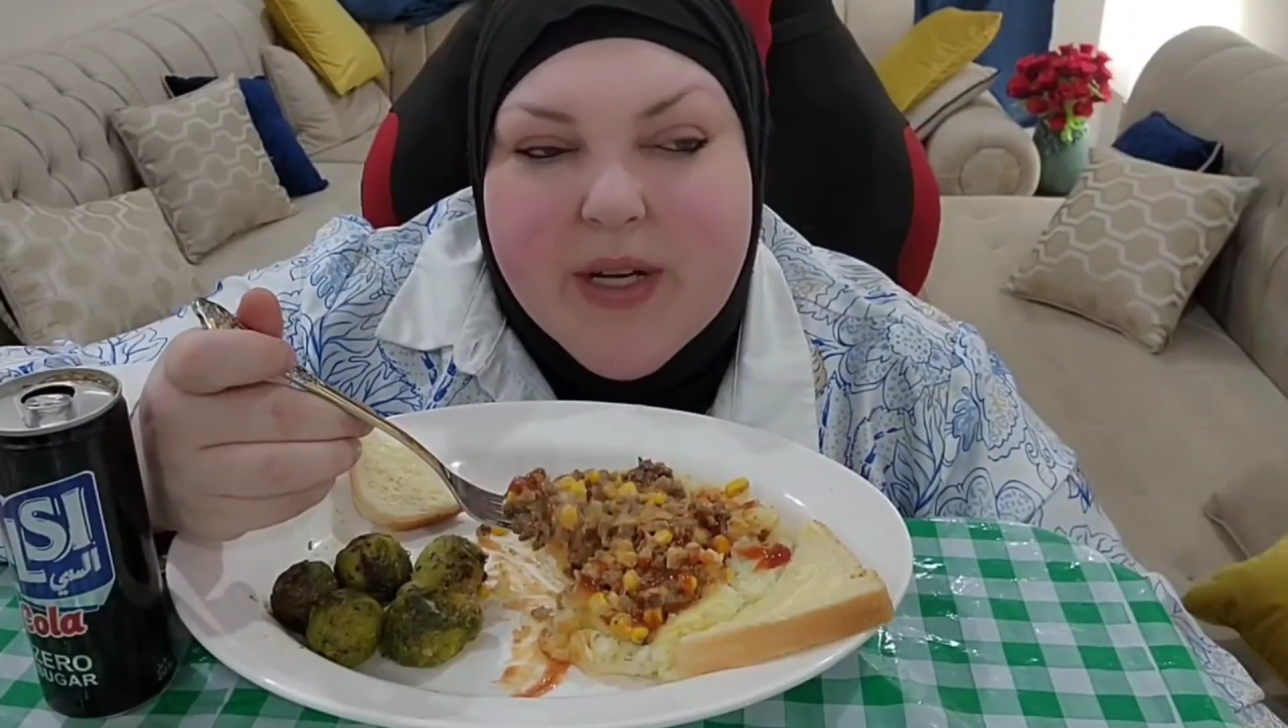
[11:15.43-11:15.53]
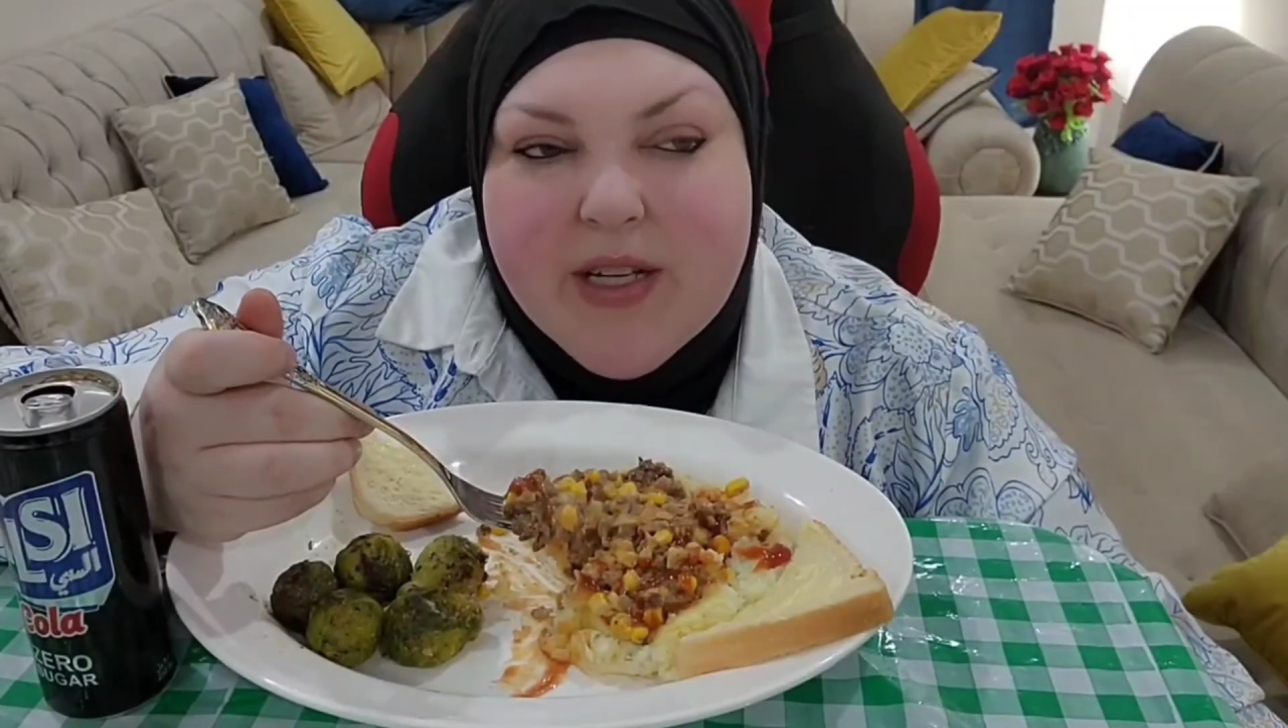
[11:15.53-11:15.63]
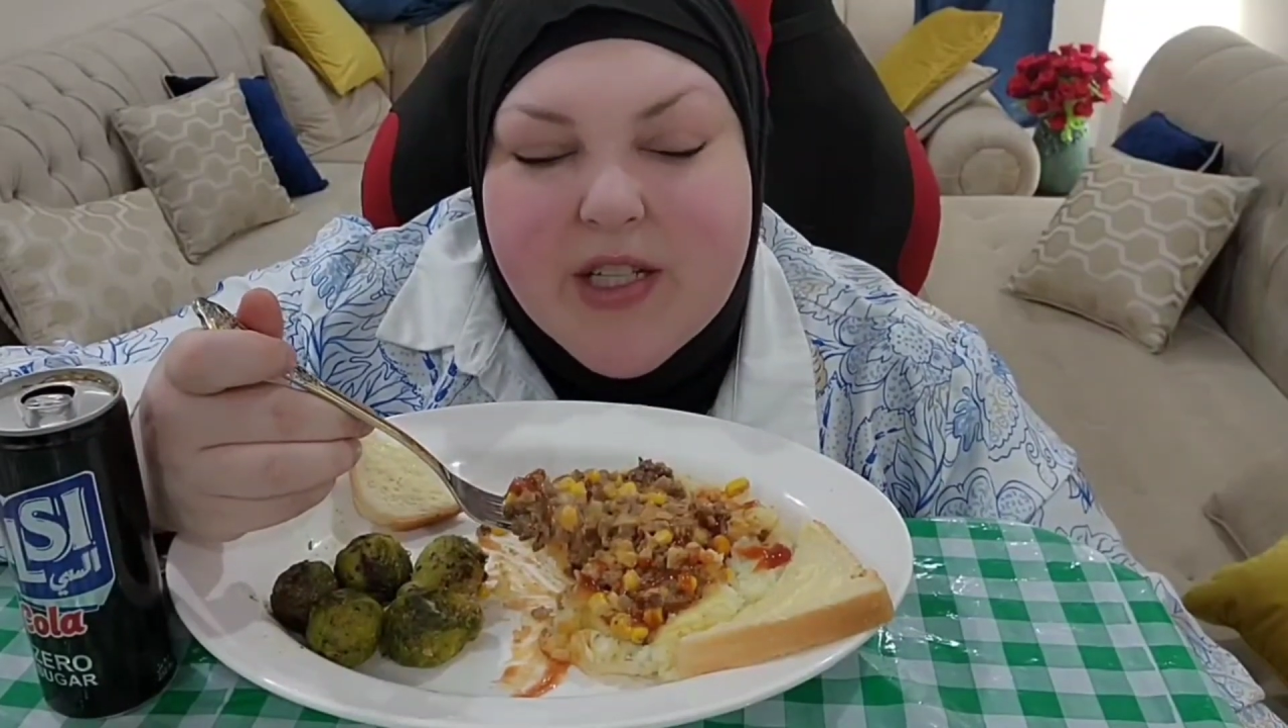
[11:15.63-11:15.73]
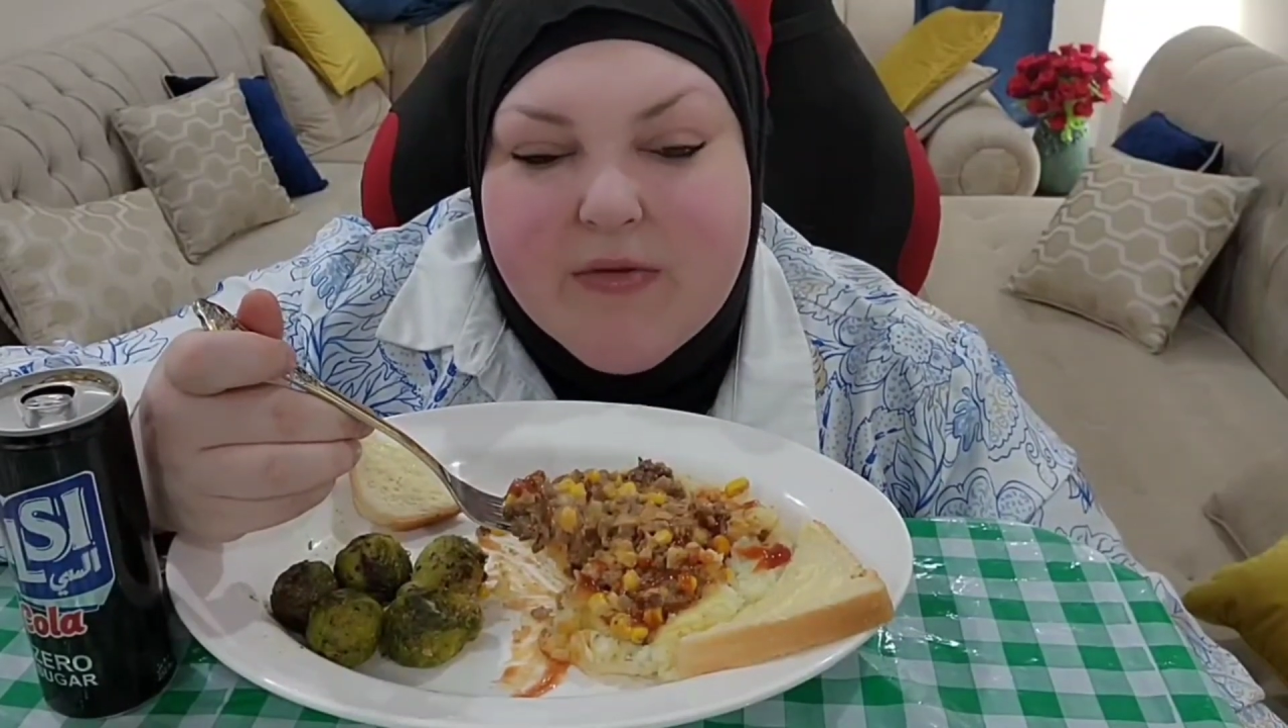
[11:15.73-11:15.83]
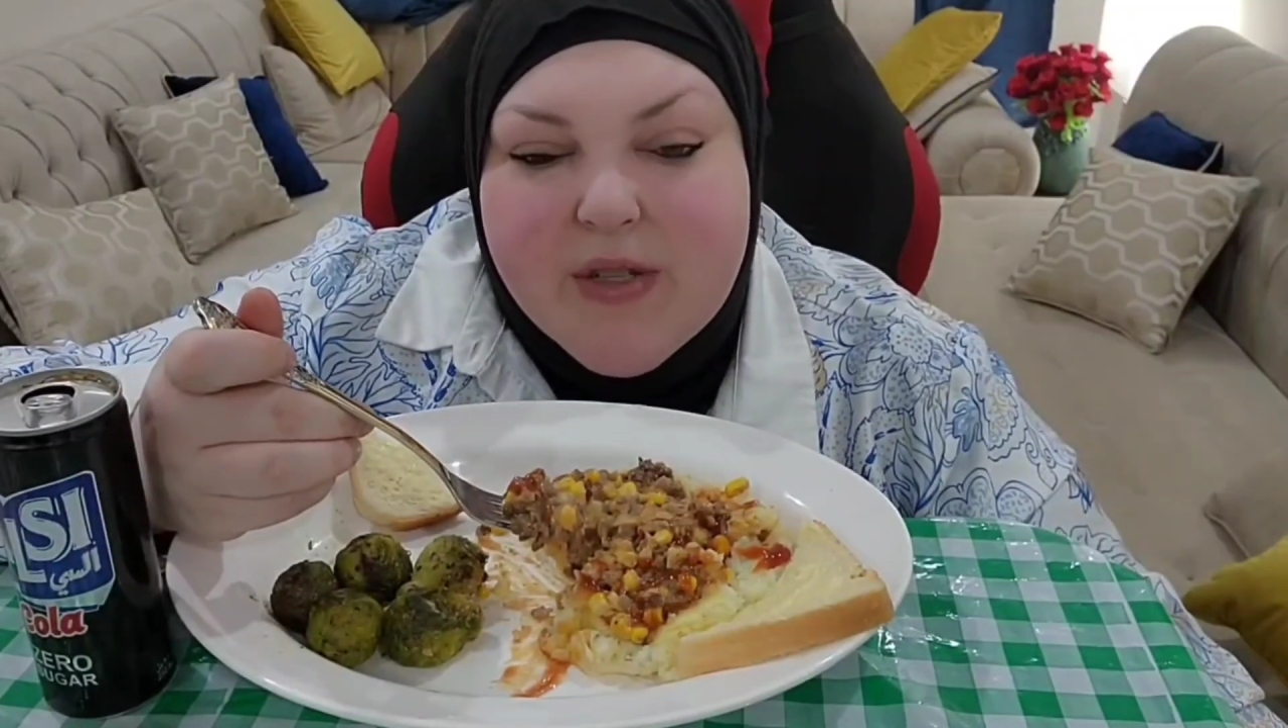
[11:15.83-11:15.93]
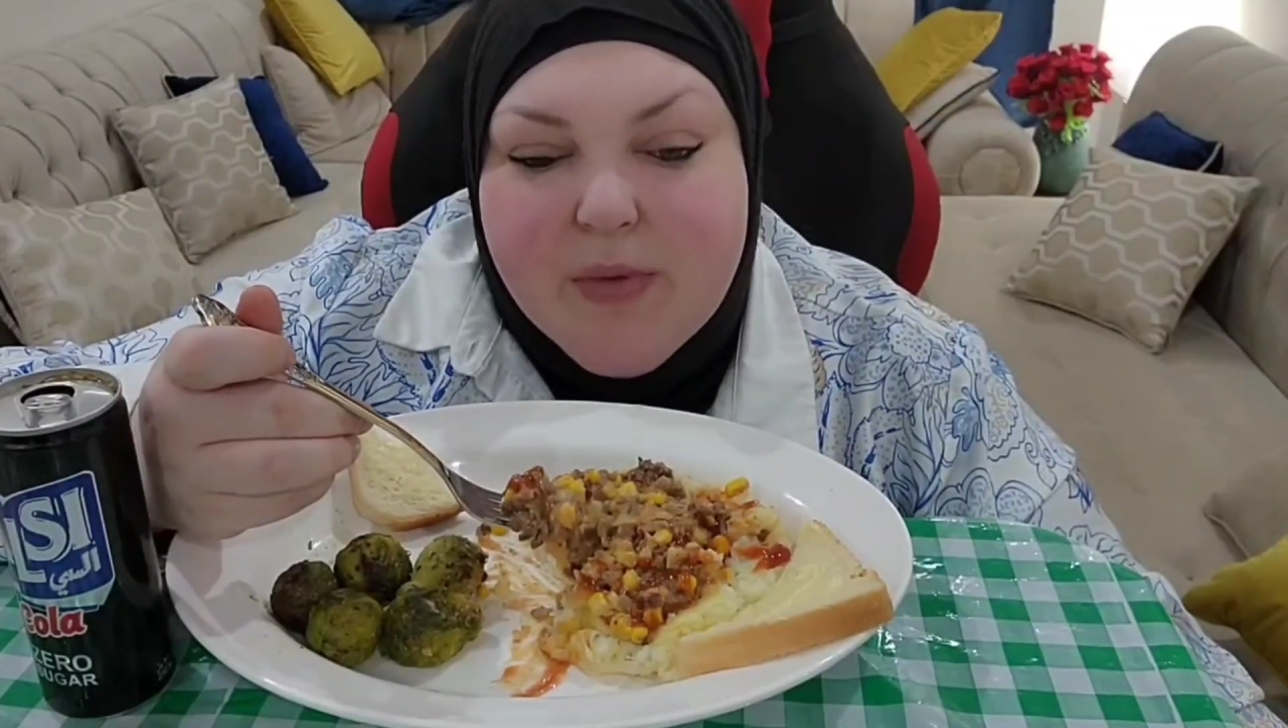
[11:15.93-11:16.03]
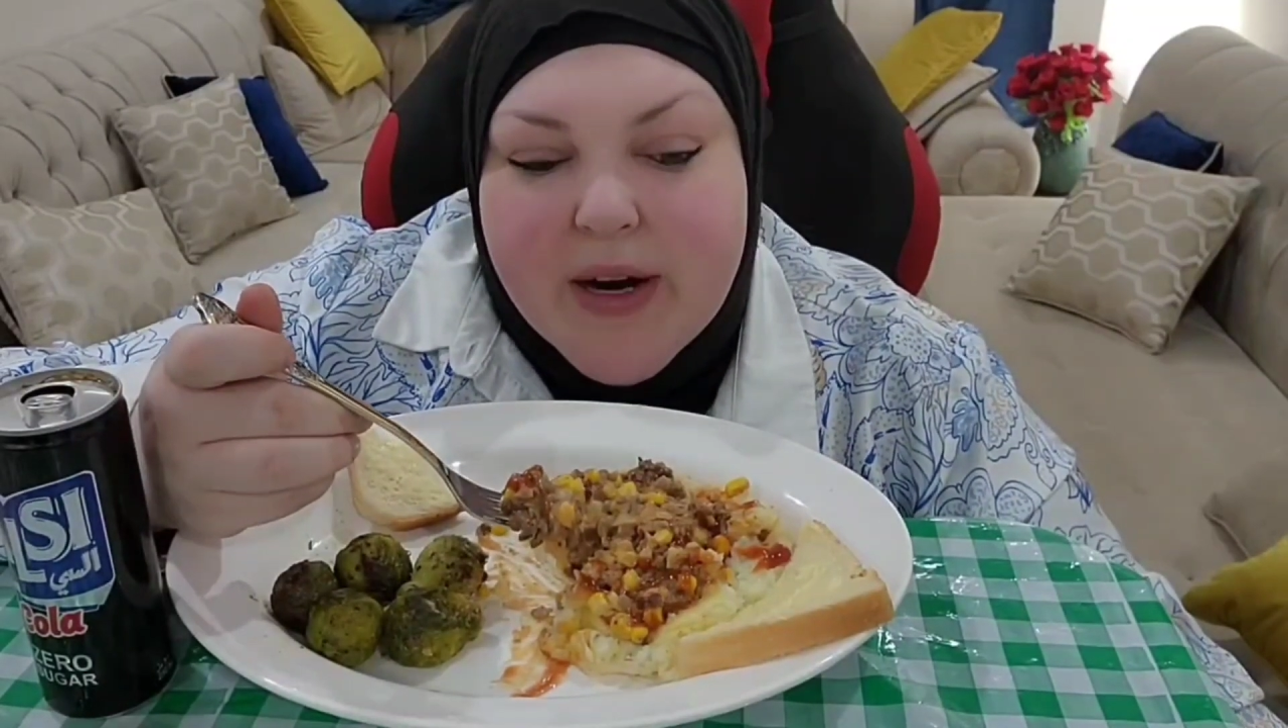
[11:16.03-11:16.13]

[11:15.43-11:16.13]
because she was